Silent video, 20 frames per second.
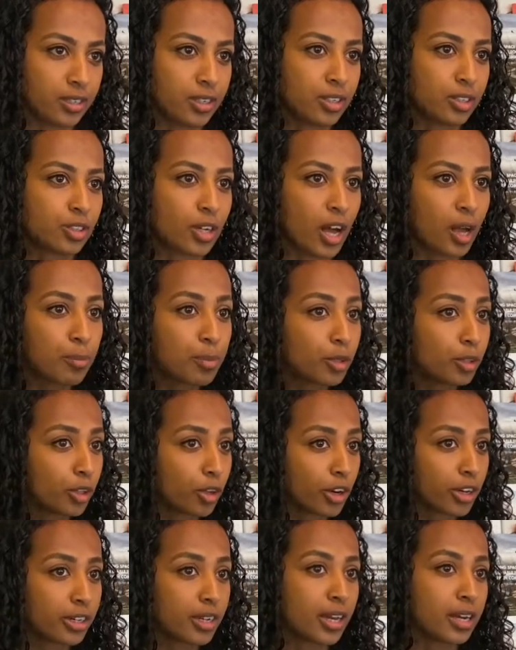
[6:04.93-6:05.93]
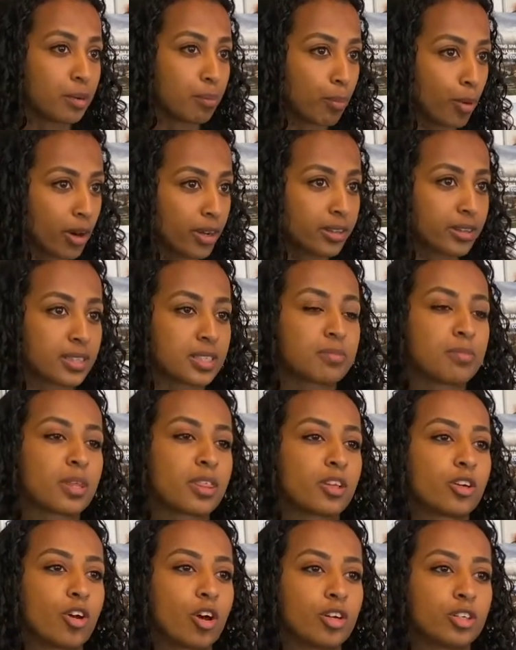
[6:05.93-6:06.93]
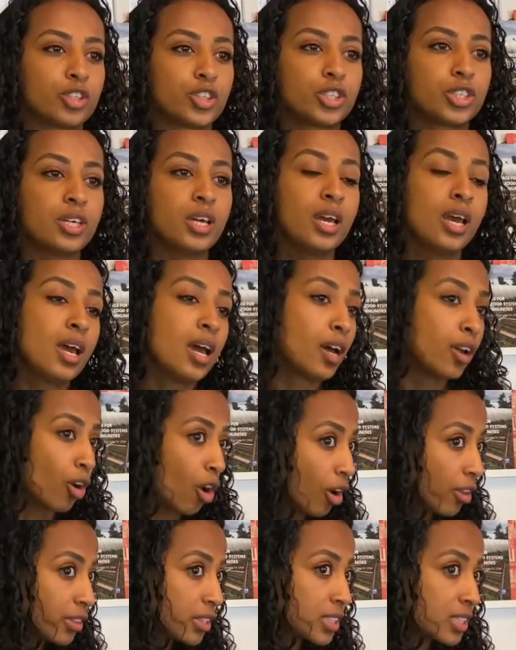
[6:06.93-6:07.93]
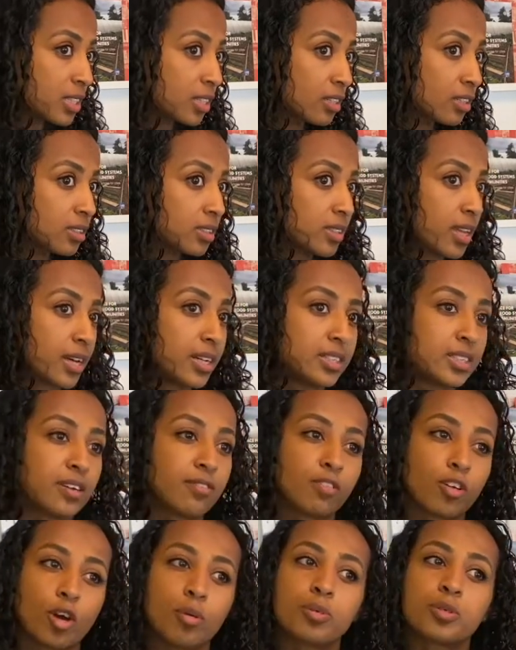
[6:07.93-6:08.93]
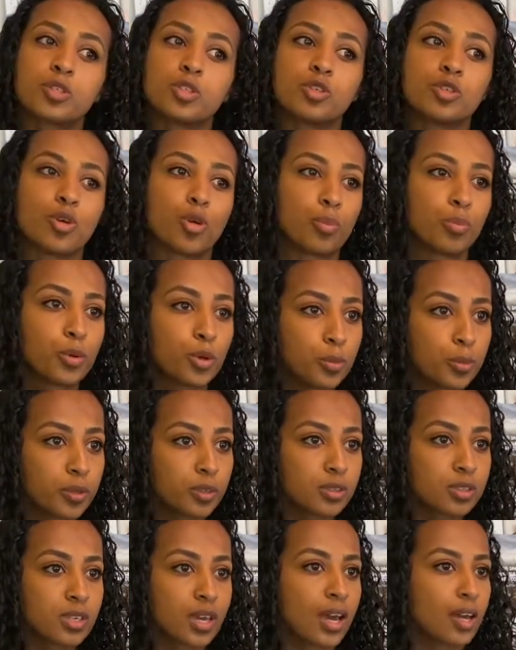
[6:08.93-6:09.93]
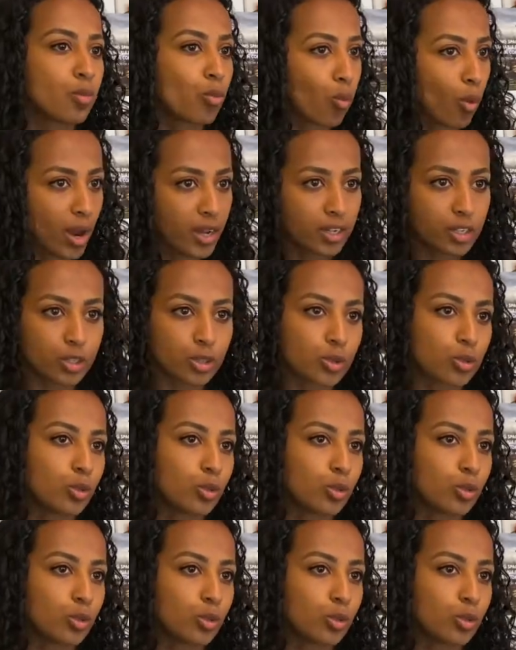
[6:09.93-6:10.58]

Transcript: to help you learn and impart this methodology and all the skills that it develops to your pupils and wider school